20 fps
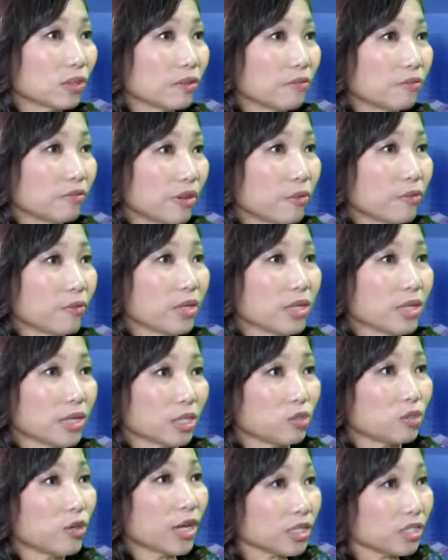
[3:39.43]
a very
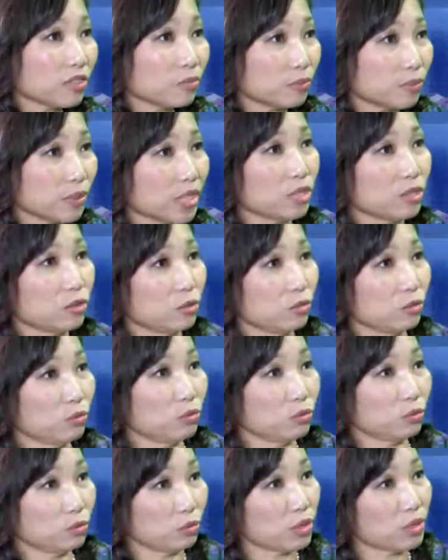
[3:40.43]
attractive place
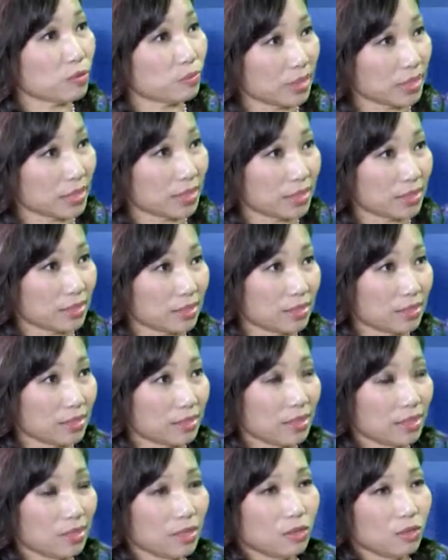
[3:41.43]
to doing business.